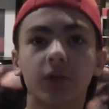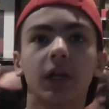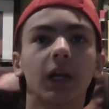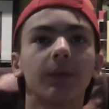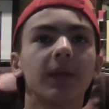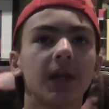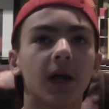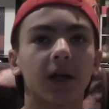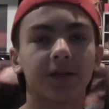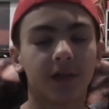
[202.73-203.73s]
We're going to be
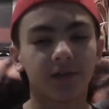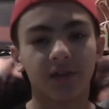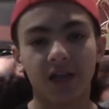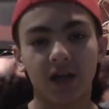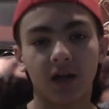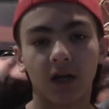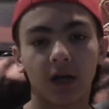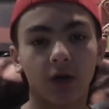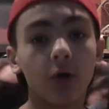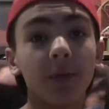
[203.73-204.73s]
testing it
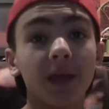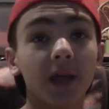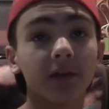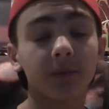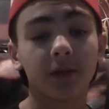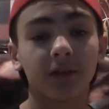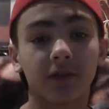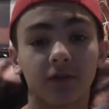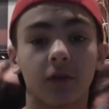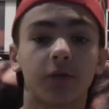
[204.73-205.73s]
on OBS, because
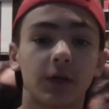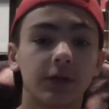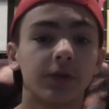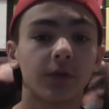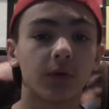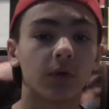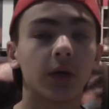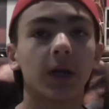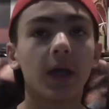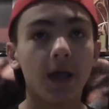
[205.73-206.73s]
that's the software I use to
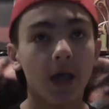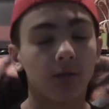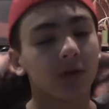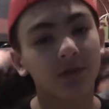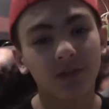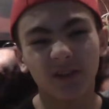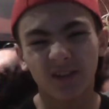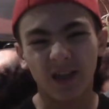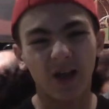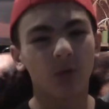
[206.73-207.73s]
record. And we're going to see
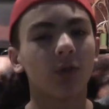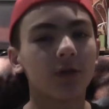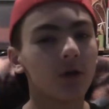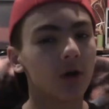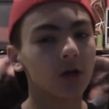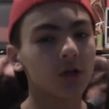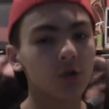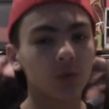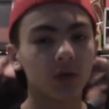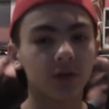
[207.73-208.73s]
just how well the
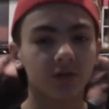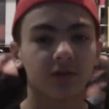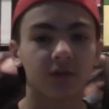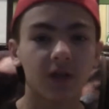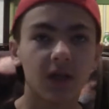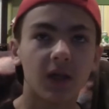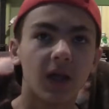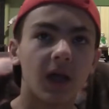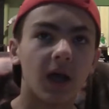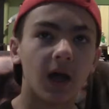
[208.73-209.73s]
audio works
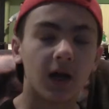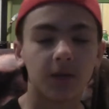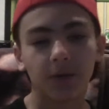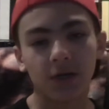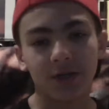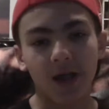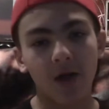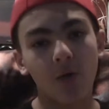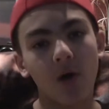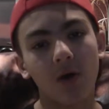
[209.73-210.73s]
compared to
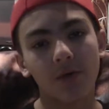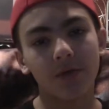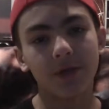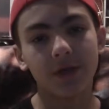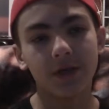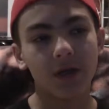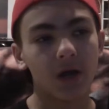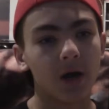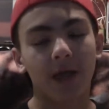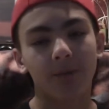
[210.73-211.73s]
how well the
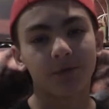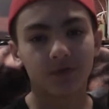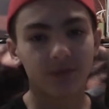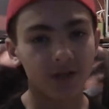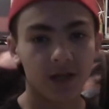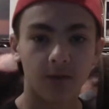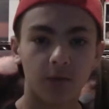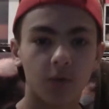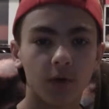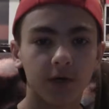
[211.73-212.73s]
capture of the
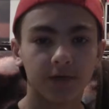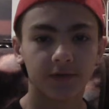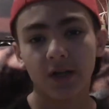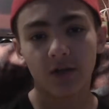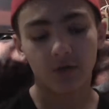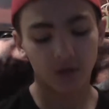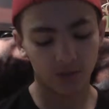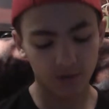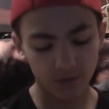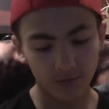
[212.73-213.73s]
camera works. We're
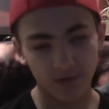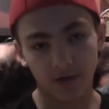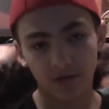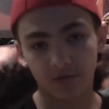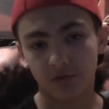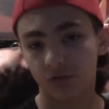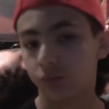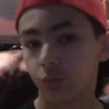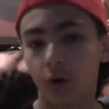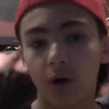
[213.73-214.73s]
going to be doing tests
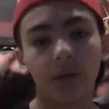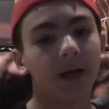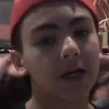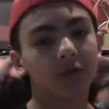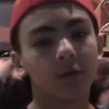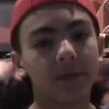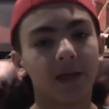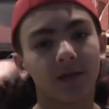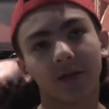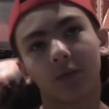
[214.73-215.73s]
just raw right out of
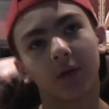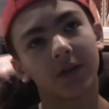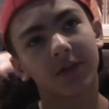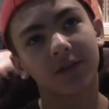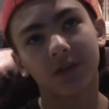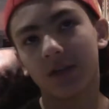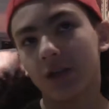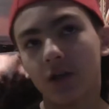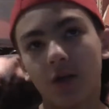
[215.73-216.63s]
OBS, and we're going to see